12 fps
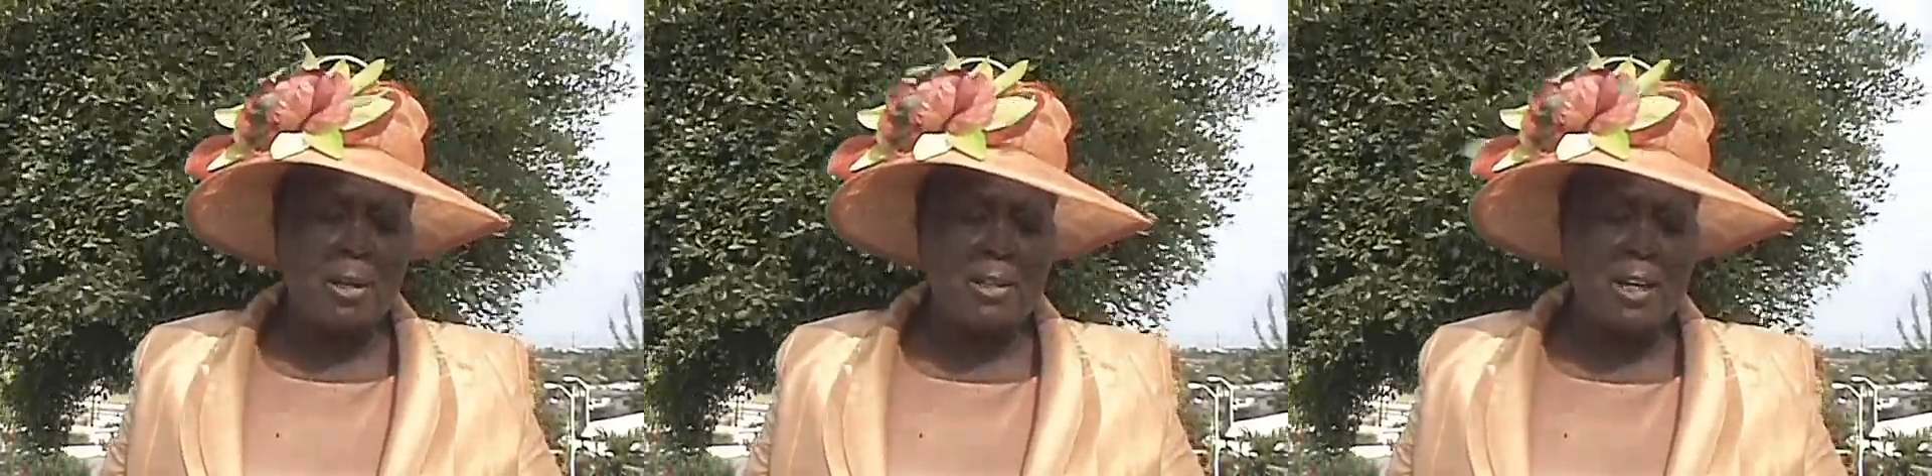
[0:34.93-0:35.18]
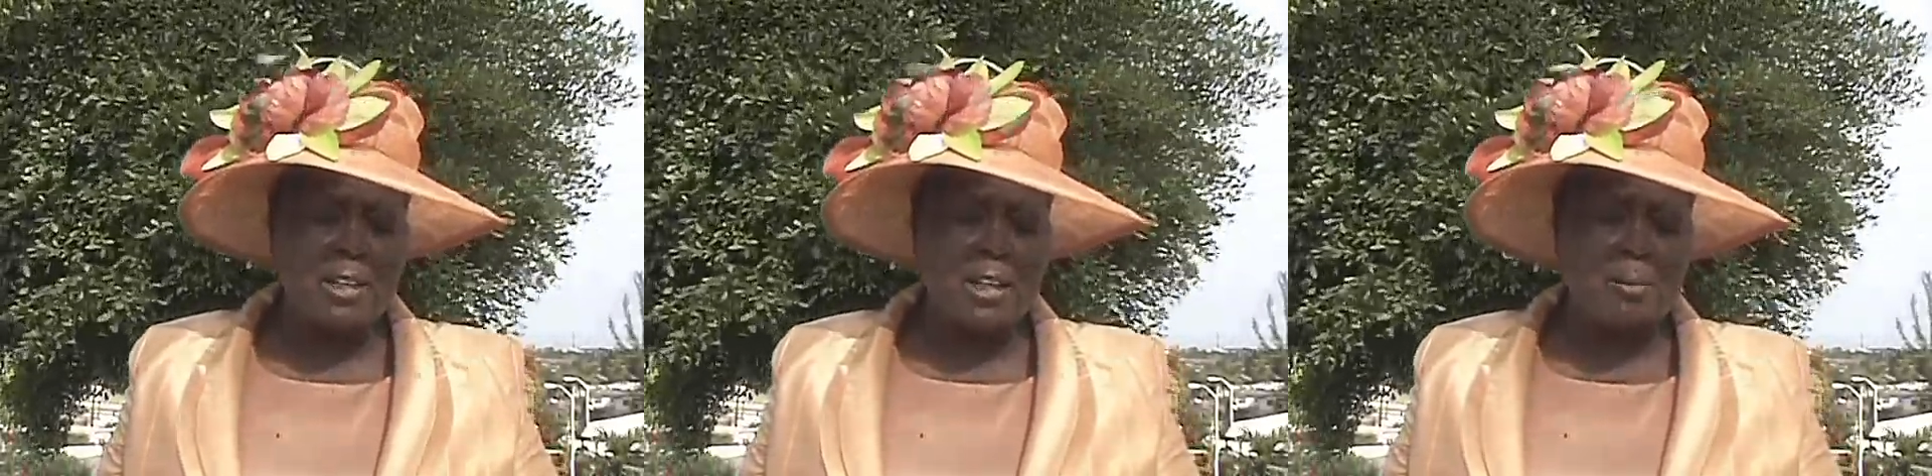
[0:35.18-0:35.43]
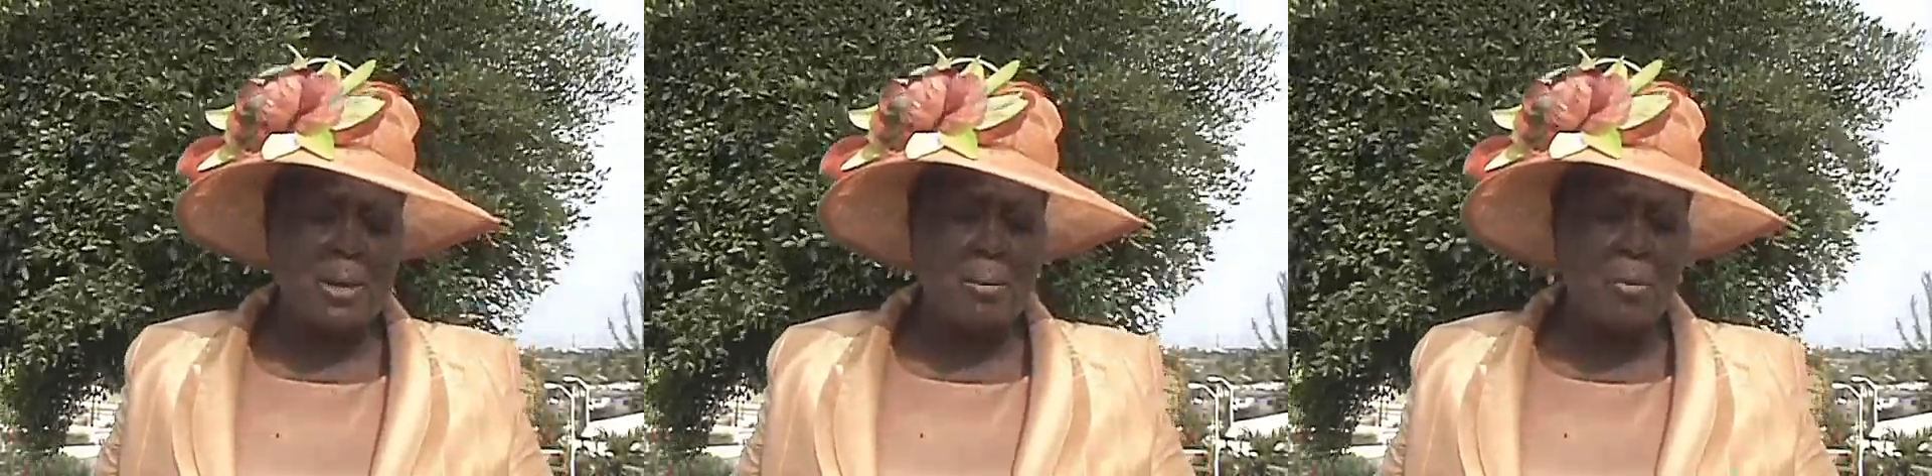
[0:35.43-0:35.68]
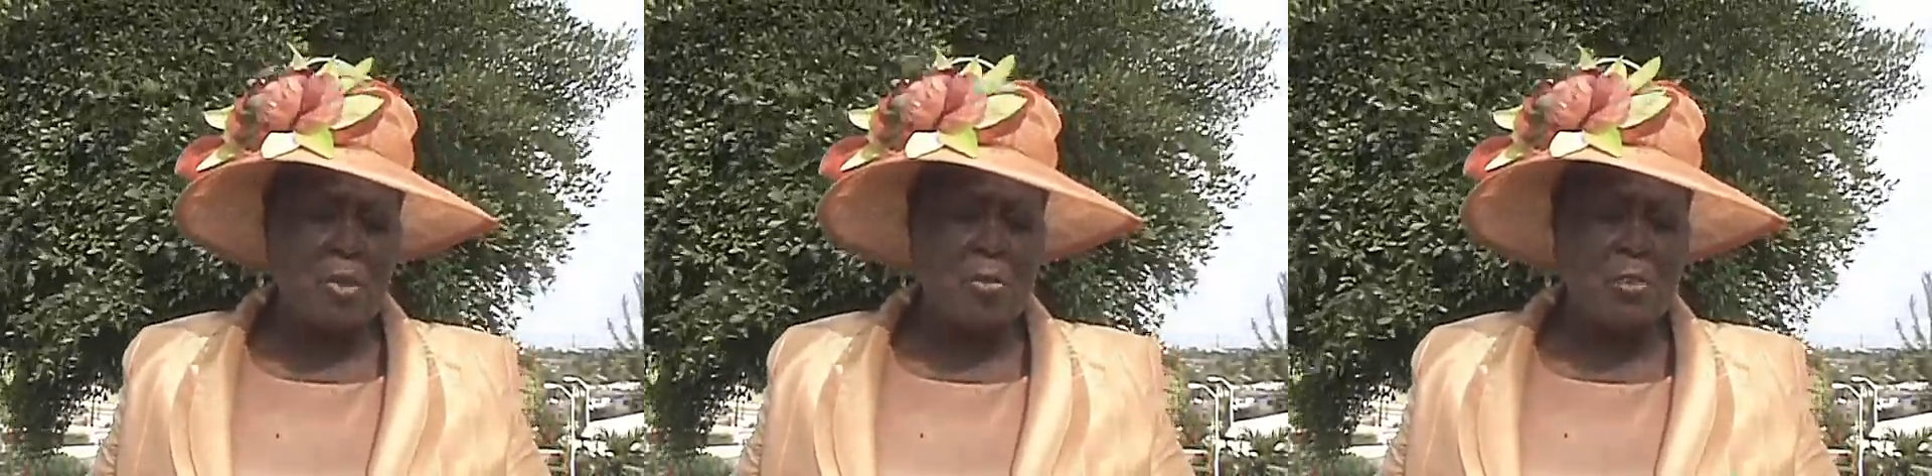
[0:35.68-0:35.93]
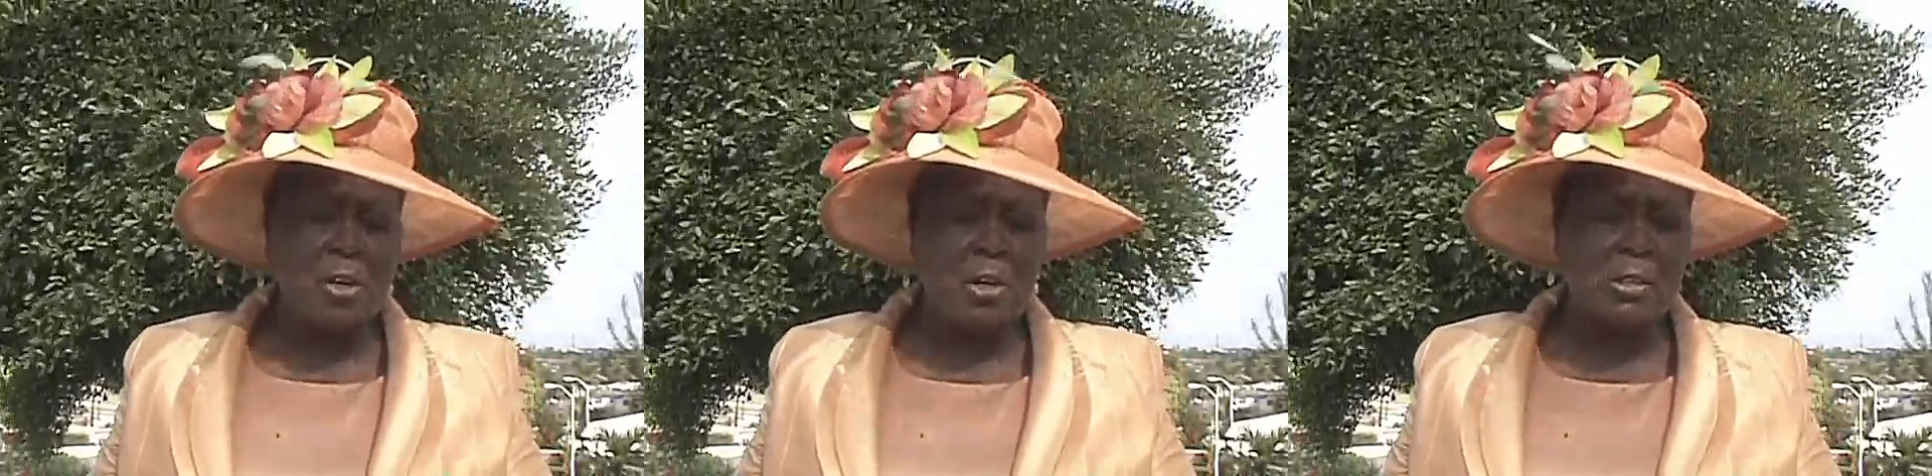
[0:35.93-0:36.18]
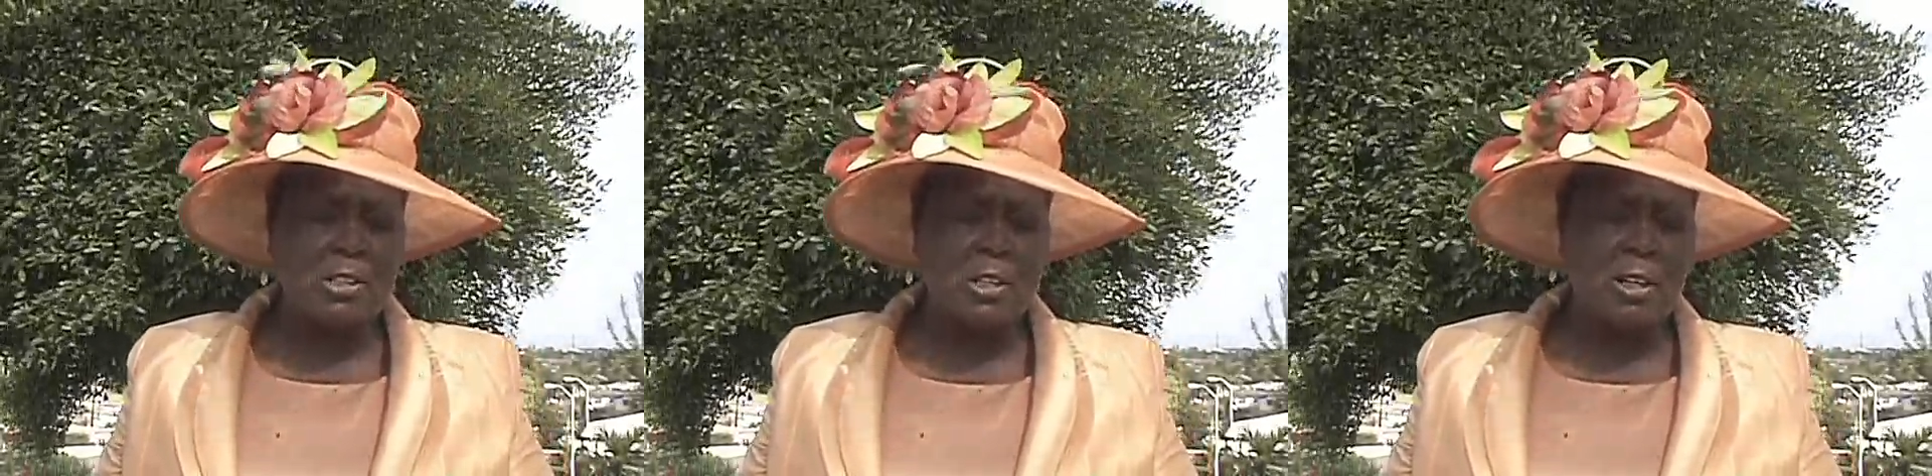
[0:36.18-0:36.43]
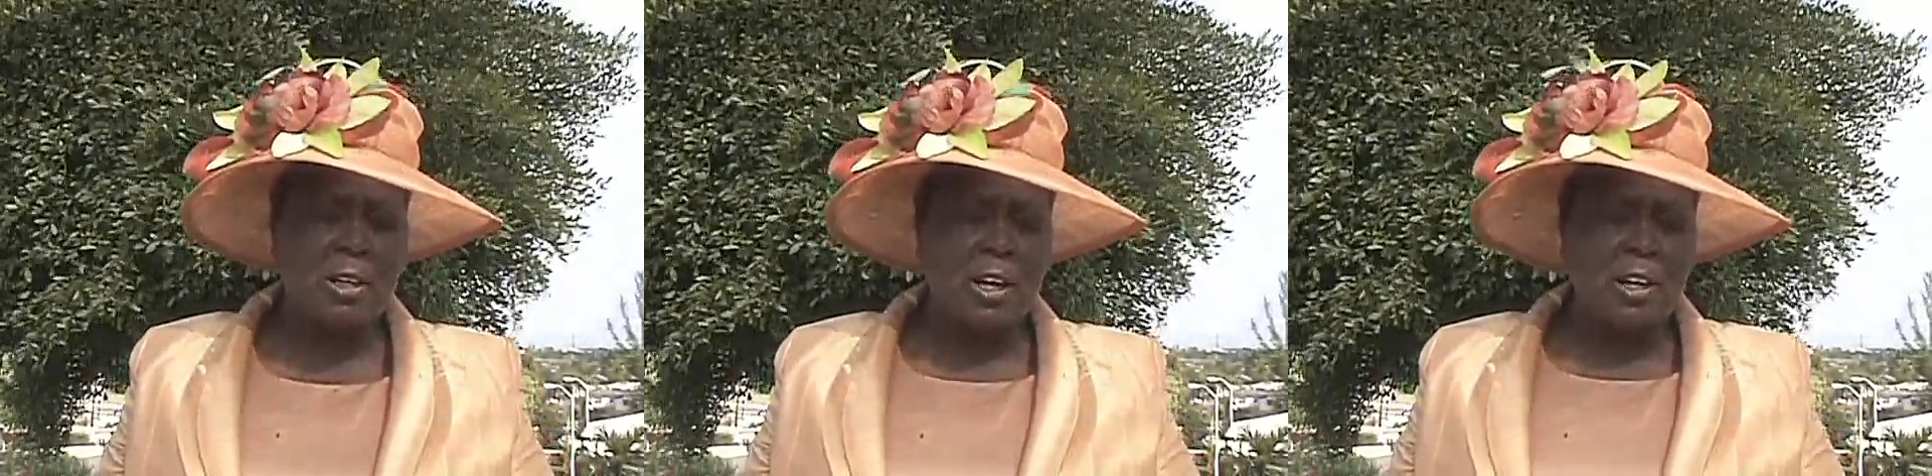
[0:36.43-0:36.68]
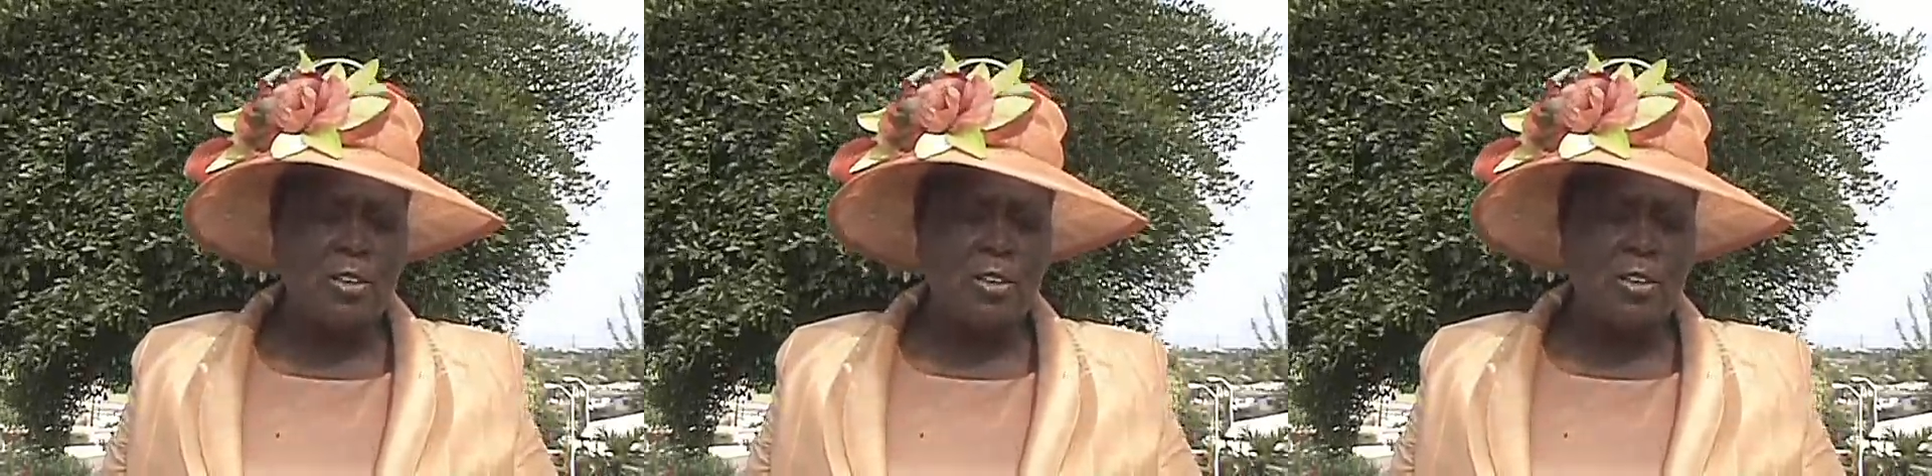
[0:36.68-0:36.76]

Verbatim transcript: and that they may move closer